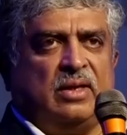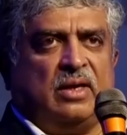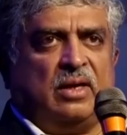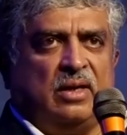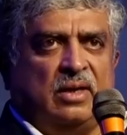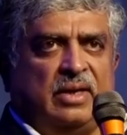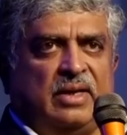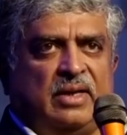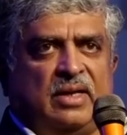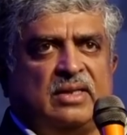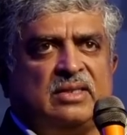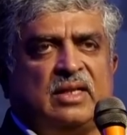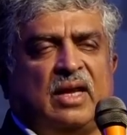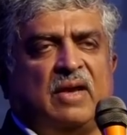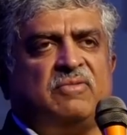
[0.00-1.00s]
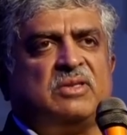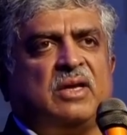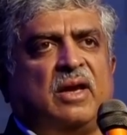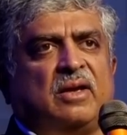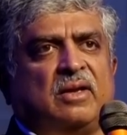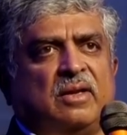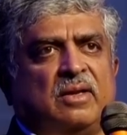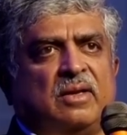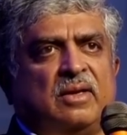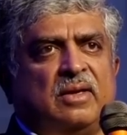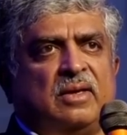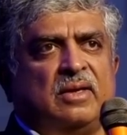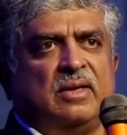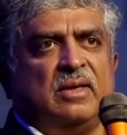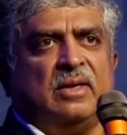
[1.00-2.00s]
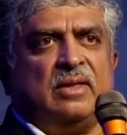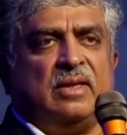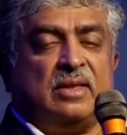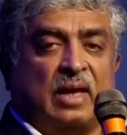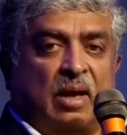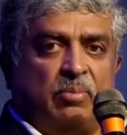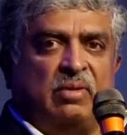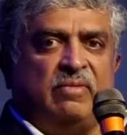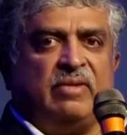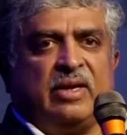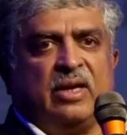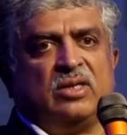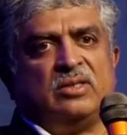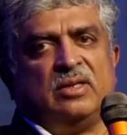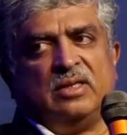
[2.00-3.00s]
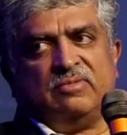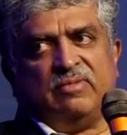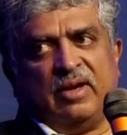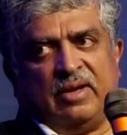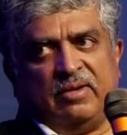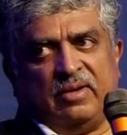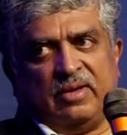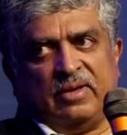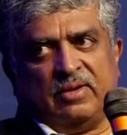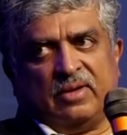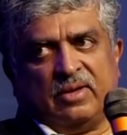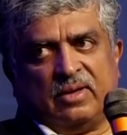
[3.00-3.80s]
early in its life cycle, then the amplification is very